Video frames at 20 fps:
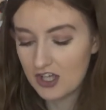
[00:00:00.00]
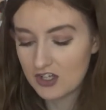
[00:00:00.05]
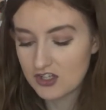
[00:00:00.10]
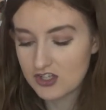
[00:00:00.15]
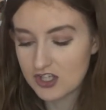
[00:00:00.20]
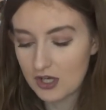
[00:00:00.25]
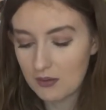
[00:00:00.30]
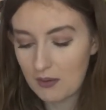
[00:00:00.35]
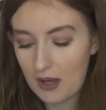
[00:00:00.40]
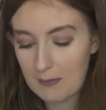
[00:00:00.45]

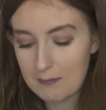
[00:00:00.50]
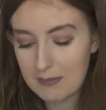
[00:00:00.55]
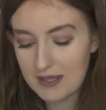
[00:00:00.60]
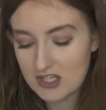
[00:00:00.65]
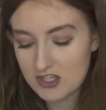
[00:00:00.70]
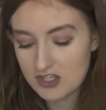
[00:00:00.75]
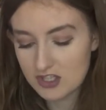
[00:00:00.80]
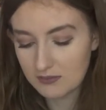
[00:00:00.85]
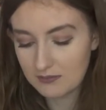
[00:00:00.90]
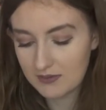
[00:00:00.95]
so I
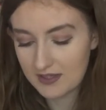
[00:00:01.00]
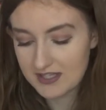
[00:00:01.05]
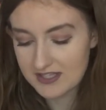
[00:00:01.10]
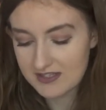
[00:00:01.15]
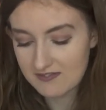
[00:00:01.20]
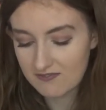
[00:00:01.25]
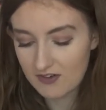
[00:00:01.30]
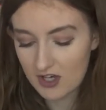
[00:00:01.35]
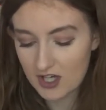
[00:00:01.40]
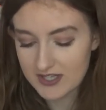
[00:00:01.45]
picked up this
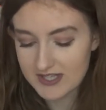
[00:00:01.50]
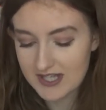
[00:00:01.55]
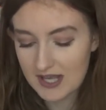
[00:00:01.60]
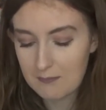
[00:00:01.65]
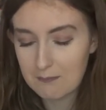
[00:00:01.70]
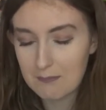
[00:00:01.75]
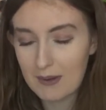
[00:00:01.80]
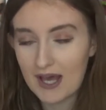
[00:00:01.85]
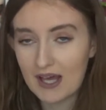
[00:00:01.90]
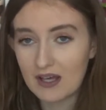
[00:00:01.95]
for
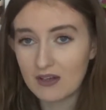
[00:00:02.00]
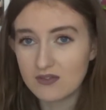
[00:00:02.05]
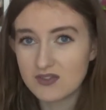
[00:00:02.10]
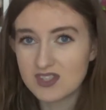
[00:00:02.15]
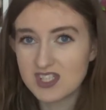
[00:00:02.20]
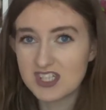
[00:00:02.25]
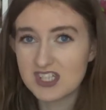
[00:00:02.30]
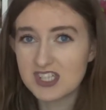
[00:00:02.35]
£10,